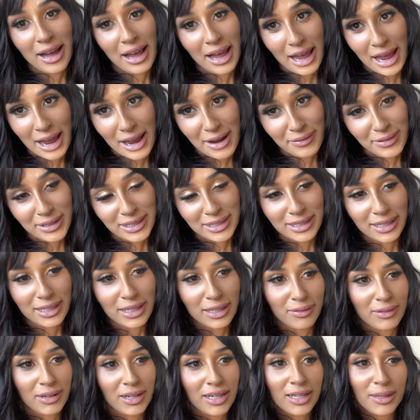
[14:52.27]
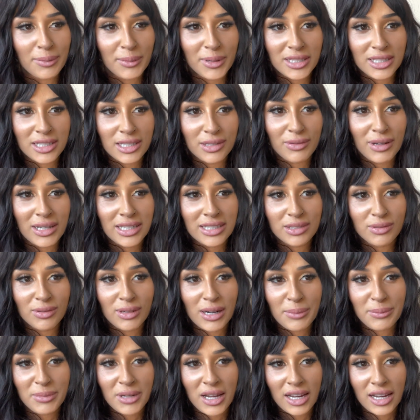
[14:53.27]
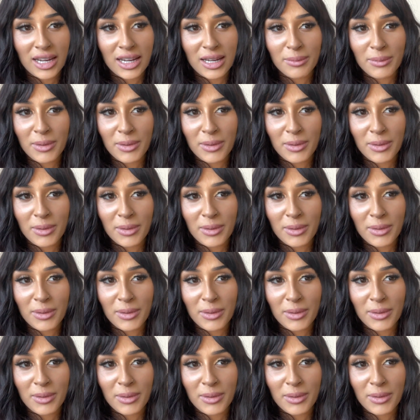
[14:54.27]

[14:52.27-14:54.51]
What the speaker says: Every single one of them. Because the ones where I'm talking